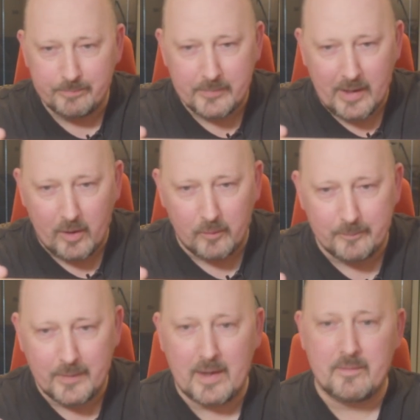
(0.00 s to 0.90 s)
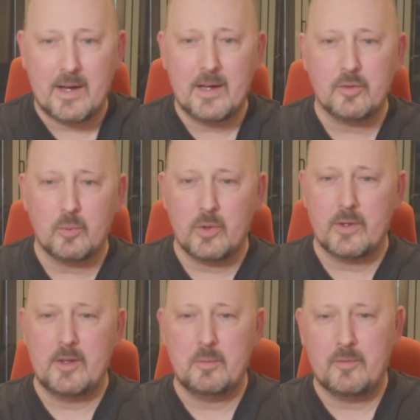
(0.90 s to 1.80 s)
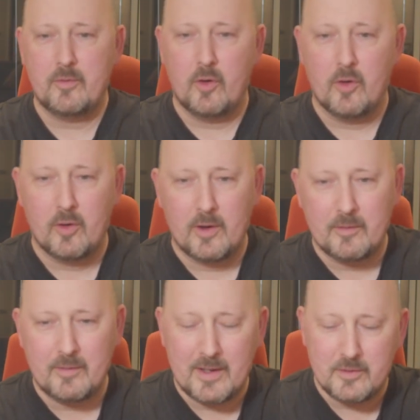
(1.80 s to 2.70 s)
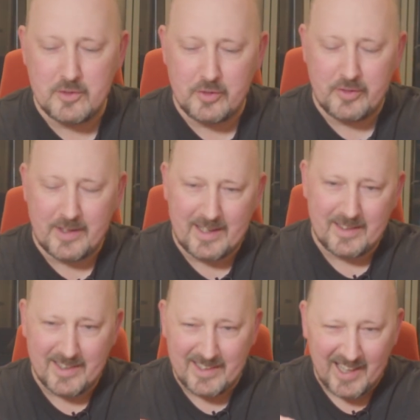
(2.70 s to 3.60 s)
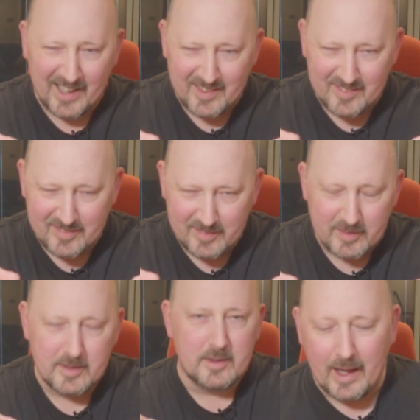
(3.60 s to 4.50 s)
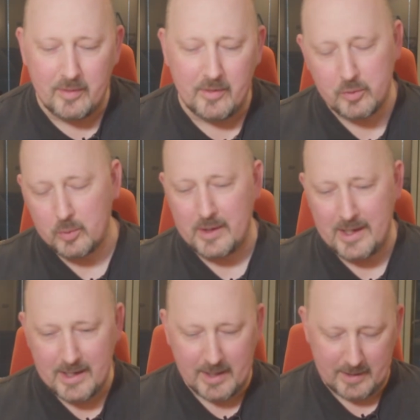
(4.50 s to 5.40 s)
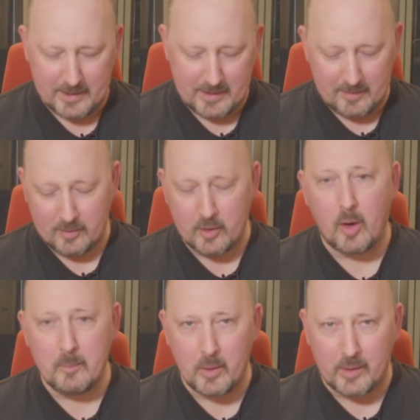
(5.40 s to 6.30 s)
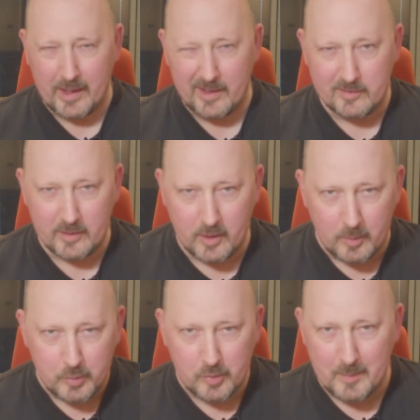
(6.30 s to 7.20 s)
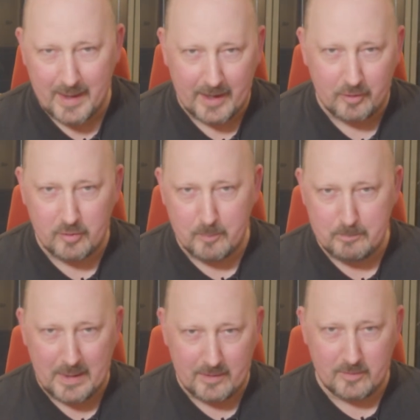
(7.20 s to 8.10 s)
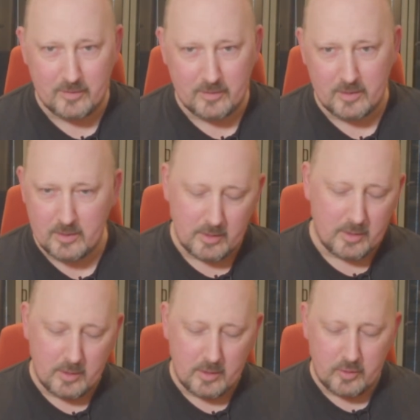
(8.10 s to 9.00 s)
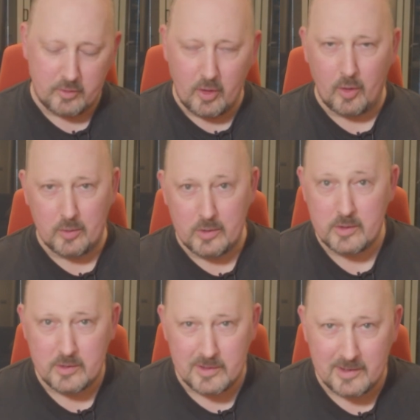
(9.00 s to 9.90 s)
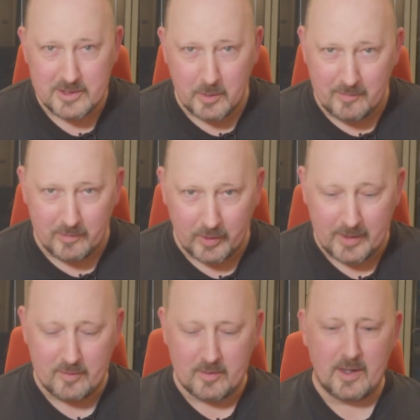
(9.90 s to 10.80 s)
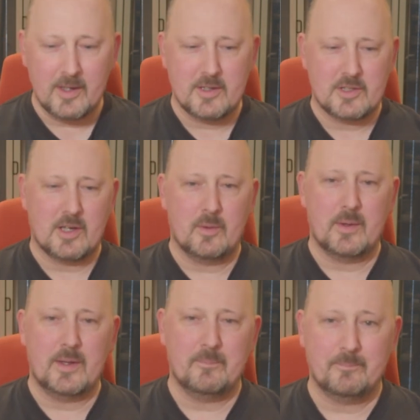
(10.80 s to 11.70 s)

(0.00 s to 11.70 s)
Now, I've had one of these before. I've had just the light. And this one here is the combo kit, so it comes with some extra bits. So, shall we have a look inside it, shall we?